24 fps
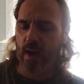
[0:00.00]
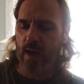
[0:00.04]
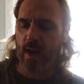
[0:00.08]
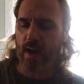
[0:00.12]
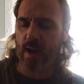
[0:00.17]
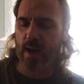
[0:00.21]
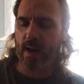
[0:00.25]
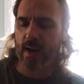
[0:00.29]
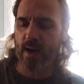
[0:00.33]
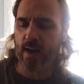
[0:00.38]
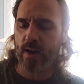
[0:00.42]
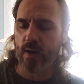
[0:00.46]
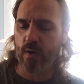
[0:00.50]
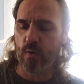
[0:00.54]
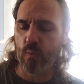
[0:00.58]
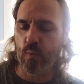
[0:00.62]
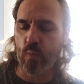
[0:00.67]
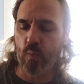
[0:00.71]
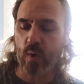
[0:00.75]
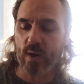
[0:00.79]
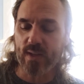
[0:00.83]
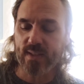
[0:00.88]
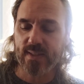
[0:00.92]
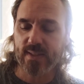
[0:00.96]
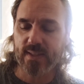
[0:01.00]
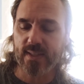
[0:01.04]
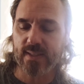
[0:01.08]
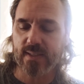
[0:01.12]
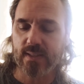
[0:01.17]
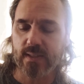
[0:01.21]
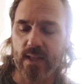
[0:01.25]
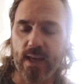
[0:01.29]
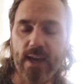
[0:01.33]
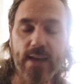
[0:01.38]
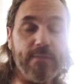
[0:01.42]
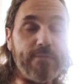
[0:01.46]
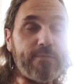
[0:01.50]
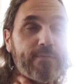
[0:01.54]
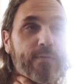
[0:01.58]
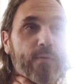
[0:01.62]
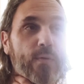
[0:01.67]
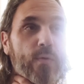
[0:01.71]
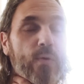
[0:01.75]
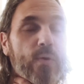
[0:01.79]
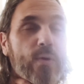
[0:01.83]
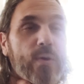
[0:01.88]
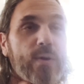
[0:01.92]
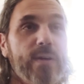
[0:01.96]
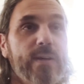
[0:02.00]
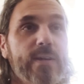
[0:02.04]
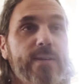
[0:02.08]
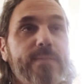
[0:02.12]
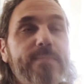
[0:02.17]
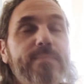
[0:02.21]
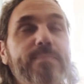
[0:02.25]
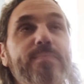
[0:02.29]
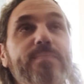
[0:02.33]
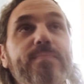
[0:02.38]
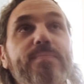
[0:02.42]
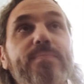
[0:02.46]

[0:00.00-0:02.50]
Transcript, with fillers: Uh, What's This Life For?